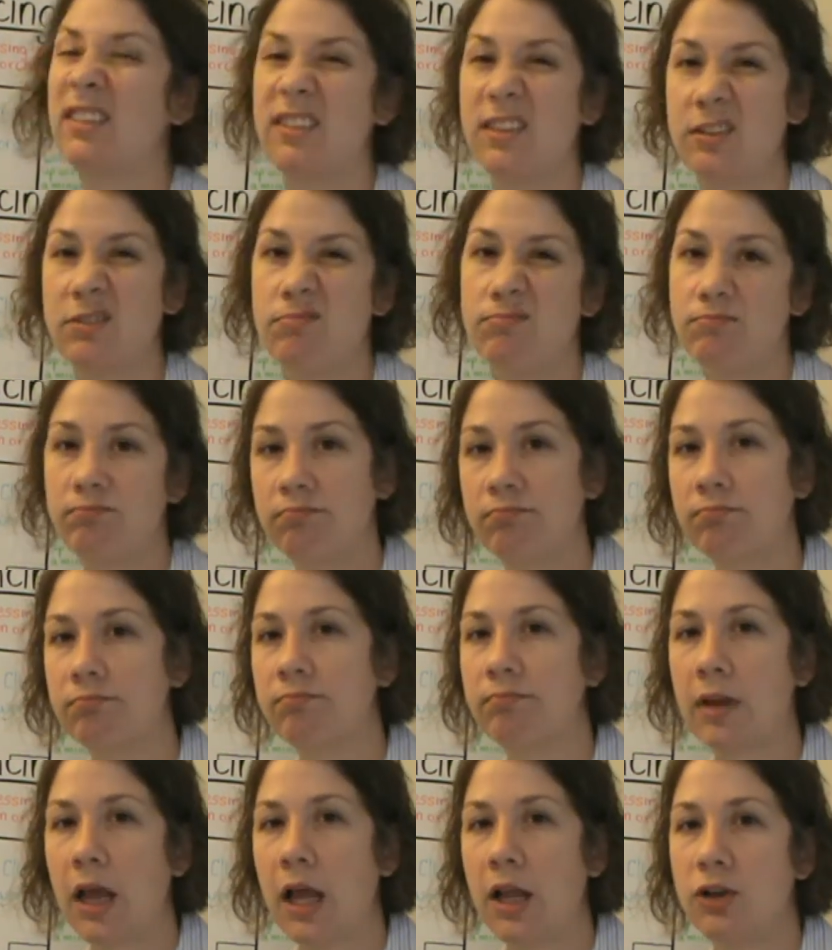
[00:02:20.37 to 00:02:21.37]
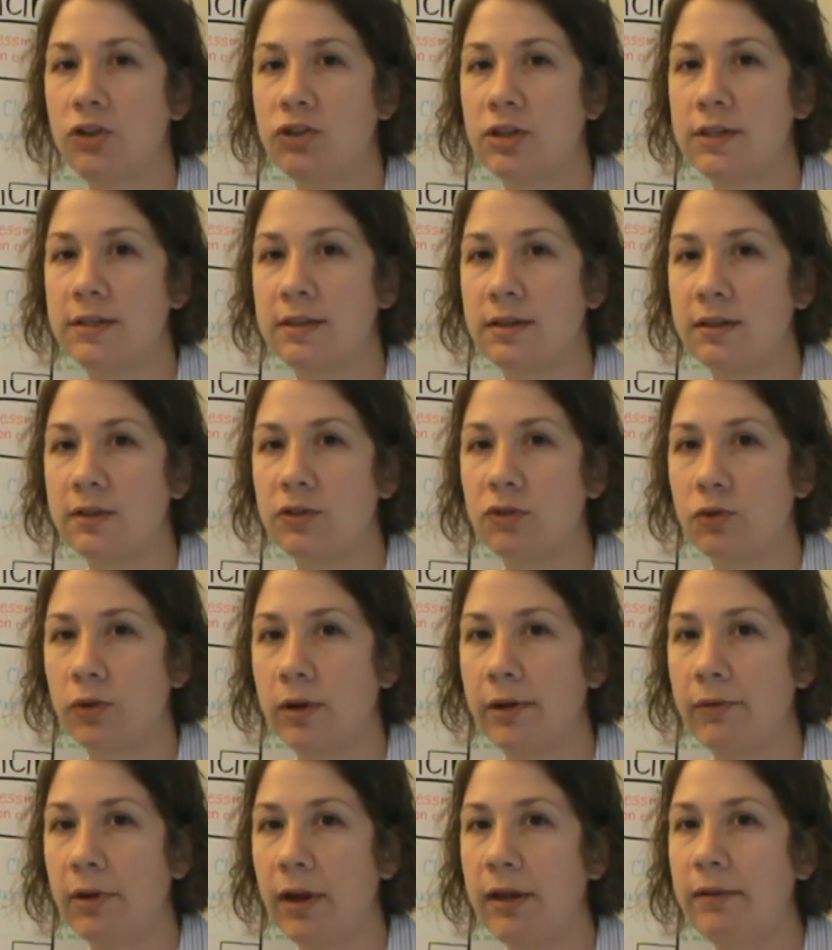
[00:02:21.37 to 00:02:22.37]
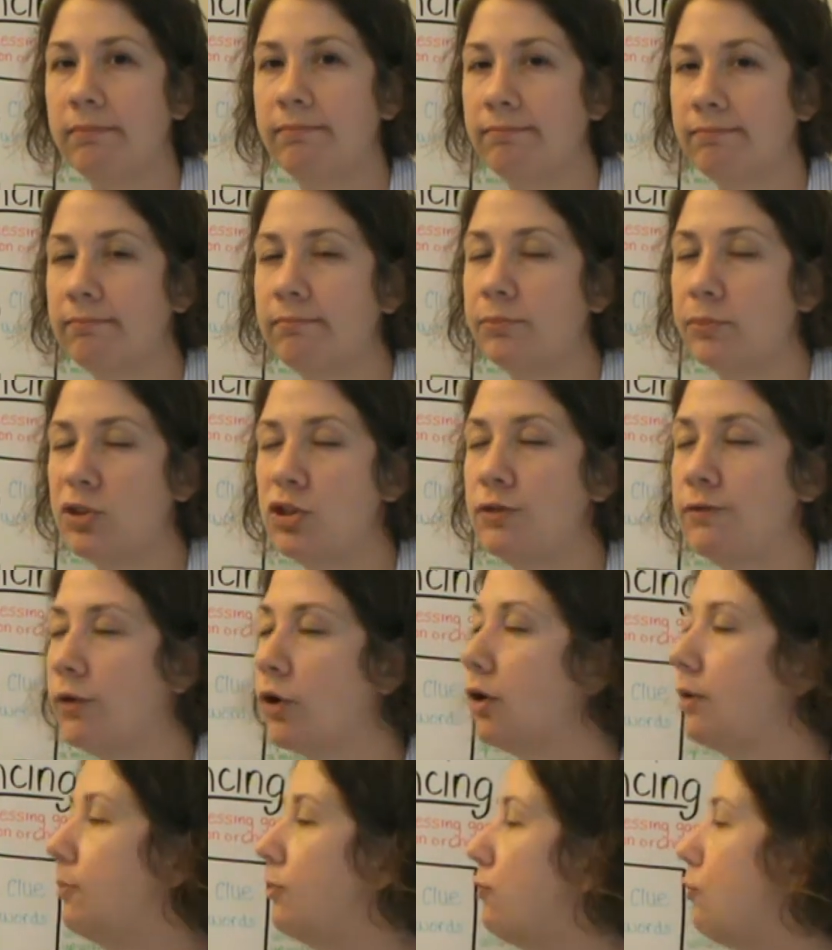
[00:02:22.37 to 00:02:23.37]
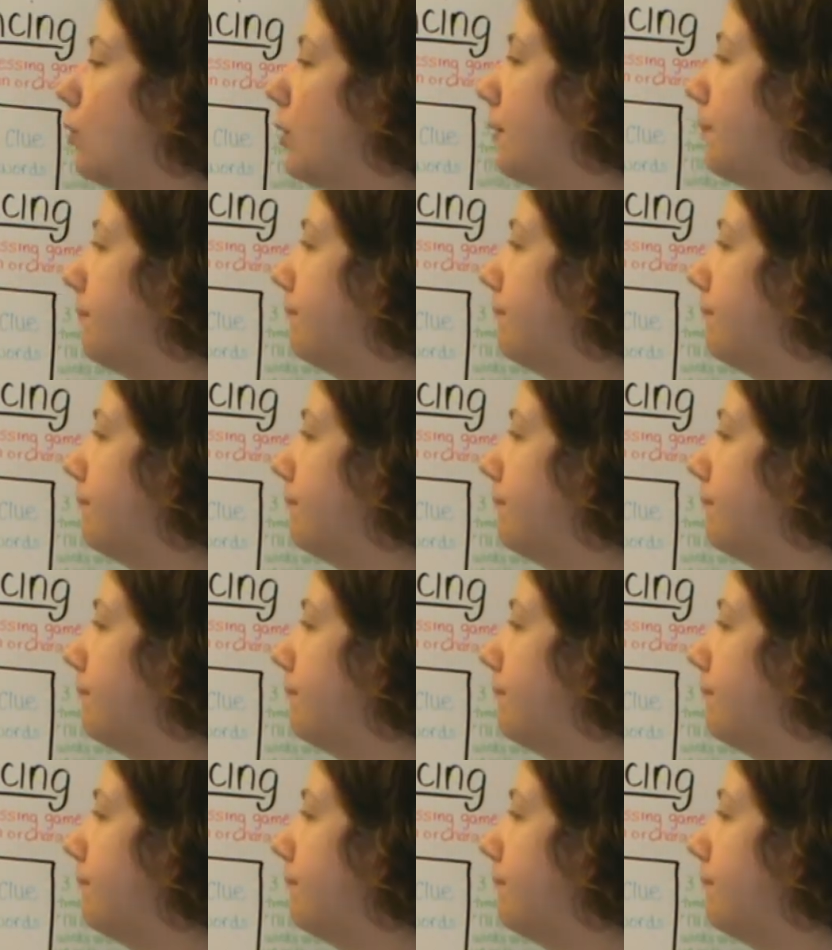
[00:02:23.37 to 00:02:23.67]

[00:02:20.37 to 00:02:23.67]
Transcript: the gist of the story, right? But you've heard it before.